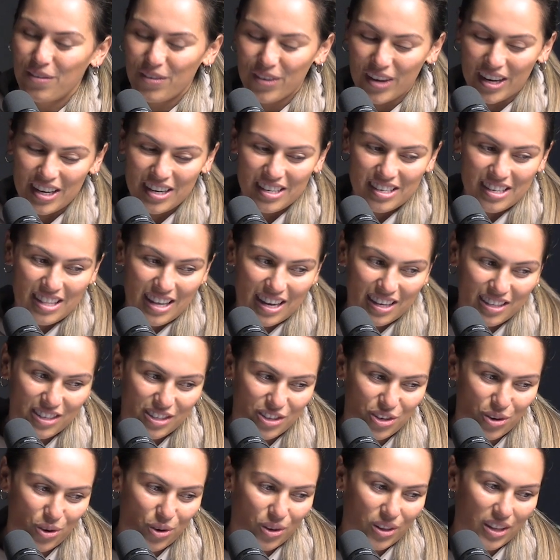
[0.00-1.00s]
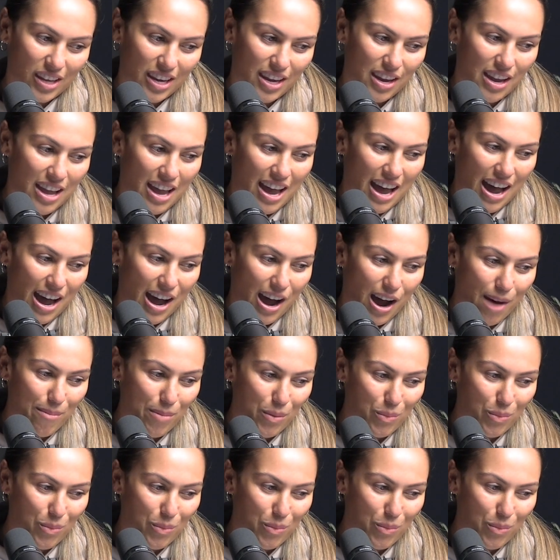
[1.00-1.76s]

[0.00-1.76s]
We'll get into that shortly. Um,